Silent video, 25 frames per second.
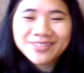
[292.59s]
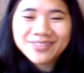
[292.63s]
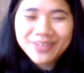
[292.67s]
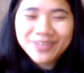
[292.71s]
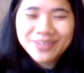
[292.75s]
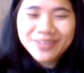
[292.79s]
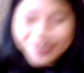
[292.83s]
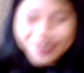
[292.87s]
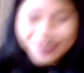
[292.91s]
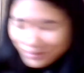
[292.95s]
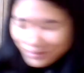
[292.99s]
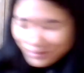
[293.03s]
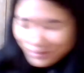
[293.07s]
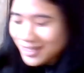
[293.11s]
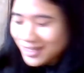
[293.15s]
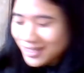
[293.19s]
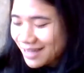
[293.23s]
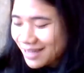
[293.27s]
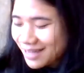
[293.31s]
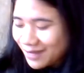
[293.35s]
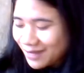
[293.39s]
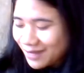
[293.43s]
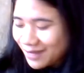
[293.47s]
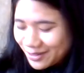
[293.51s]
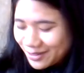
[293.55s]
for the first
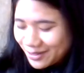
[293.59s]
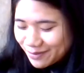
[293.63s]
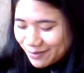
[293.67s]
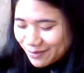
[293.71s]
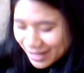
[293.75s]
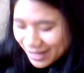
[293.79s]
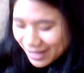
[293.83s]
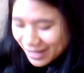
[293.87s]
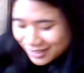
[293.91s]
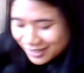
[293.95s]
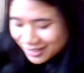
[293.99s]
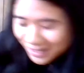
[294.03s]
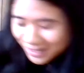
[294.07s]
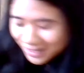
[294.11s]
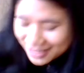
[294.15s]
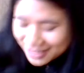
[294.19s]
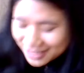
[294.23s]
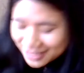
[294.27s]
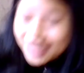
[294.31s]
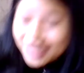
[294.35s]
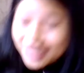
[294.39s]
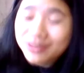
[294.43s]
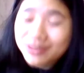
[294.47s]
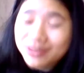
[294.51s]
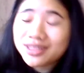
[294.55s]
time that you met. Is
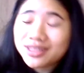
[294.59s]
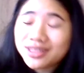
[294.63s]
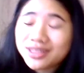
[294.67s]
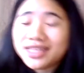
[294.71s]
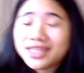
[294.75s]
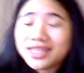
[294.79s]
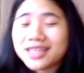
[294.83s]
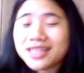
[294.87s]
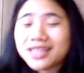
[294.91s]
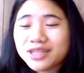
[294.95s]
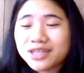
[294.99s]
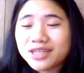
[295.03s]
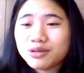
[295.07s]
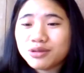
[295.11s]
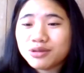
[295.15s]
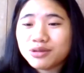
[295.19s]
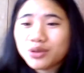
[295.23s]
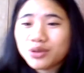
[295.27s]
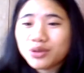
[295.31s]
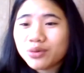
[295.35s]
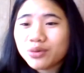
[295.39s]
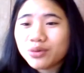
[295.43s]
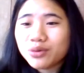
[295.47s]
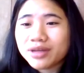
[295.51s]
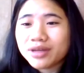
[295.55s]
that the thing that you
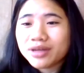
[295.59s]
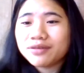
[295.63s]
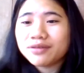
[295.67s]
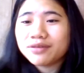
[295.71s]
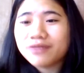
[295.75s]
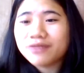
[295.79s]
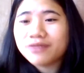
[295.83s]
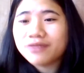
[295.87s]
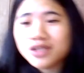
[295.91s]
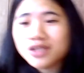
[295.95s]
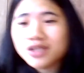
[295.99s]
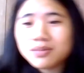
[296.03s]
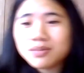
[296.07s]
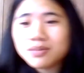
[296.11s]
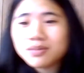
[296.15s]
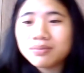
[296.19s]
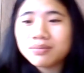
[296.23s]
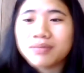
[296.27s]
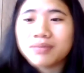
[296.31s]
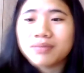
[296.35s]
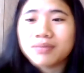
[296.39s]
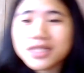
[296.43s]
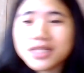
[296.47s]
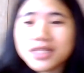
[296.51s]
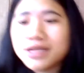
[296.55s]
do when you first
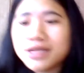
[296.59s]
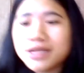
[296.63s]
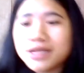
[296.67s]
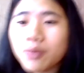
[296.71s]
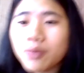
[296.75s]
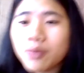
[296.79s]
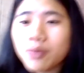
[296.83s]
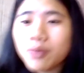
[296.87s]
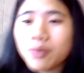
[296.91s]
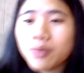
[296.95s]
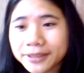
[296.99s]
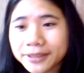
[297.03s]
meet someone?